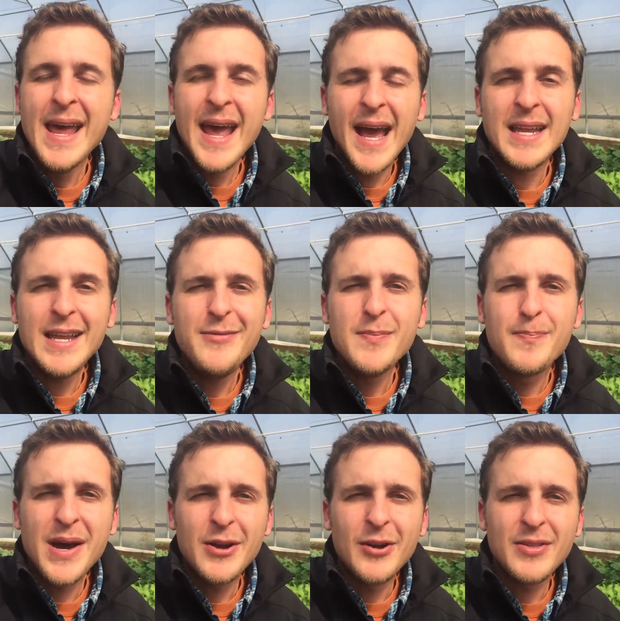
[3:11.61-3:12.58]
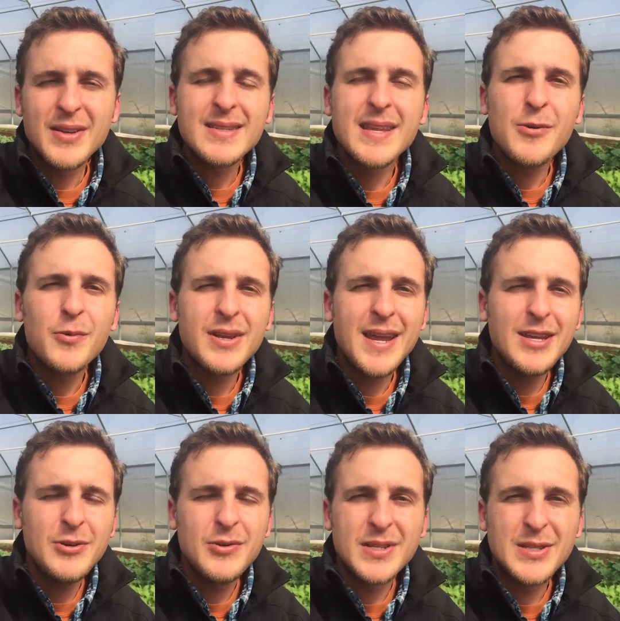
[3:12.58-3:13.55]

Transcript: And even better, this link will take you to a